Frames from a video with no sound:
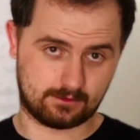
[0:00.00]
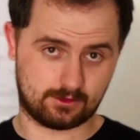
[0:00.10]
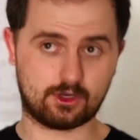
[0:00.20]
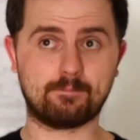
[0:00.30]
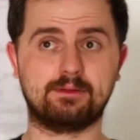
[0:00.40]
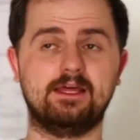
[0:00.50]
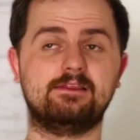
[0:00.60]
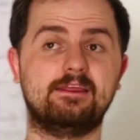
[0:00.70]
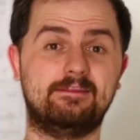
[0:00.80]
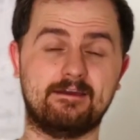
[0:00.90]

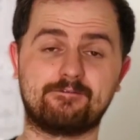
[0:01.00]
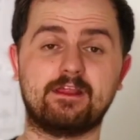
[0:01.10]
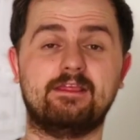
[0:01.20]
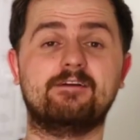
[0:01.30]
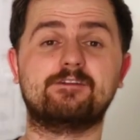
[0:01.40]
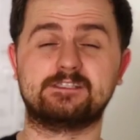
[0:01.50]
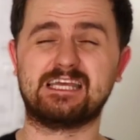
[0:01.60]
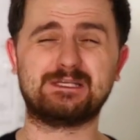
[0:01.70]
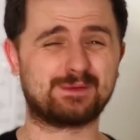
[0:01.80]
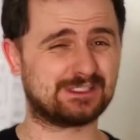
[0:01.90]
completely different in different
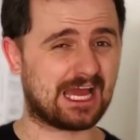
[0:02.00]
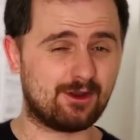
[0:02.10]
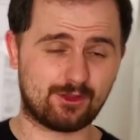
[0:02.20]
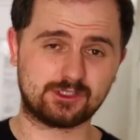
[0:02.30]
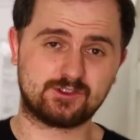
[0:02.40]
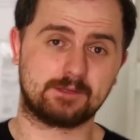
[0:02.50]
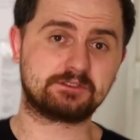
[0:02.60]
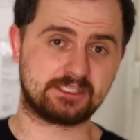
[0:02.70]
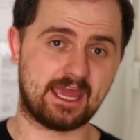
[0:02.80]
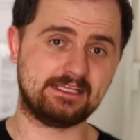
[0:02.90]
states, because I know there's some
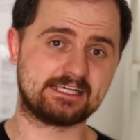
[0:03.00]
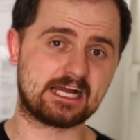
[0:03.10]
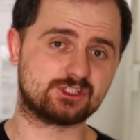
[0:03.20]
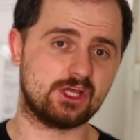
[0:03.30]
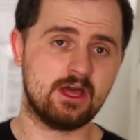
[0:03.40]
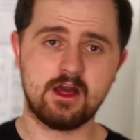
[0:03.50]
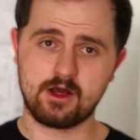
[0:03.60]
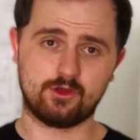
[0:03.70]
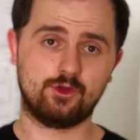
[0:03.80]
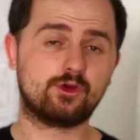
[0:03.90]
states actually,
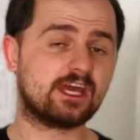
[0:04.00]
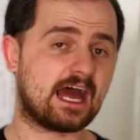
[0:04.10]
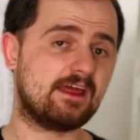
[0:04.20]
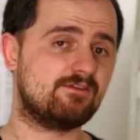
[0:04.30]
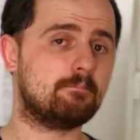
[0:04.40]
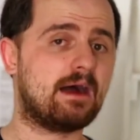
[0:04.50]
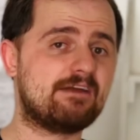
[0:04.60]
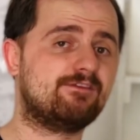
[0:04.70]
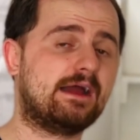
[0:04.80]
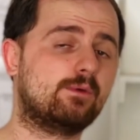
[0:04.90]
you cannot even buy
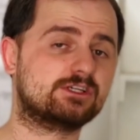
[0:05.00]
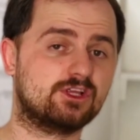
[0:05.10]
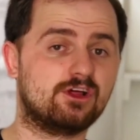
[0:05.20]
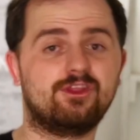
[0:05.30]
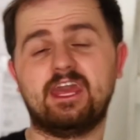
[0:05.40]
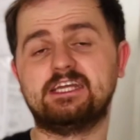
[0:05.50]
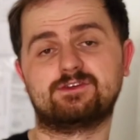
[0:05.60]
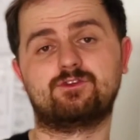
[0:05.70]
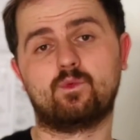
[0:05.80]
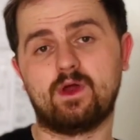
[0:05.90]
fireworks until the age
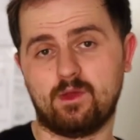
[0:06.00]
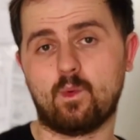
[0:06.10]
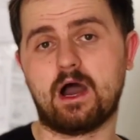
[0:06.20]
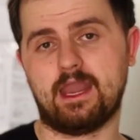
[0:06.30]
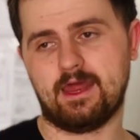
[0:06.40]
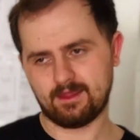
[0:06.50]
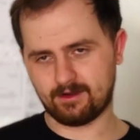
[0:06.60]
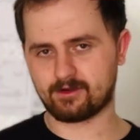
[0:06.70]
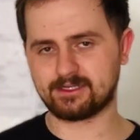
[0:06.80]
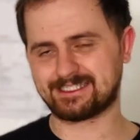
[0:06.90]
of 21.
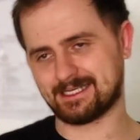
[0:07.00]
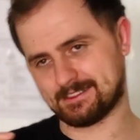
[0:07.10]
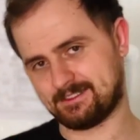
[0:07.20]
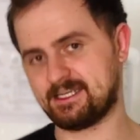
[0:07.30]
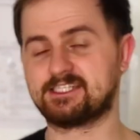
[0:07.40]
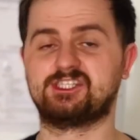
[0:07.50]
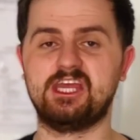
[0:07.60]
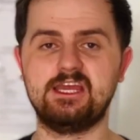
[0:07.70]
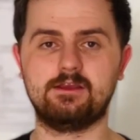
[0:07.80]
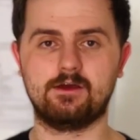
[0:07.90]
Here is
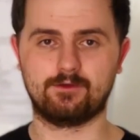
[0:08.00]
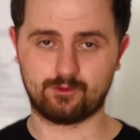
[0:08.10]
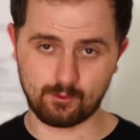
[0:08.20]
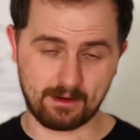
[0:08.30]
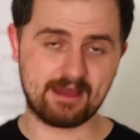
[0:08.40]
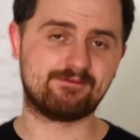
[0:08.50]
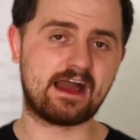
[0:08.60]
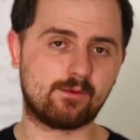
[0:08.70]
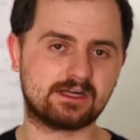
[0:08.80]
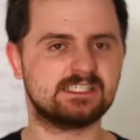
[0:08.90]
16 to buy
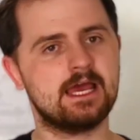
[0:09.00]
fireworks,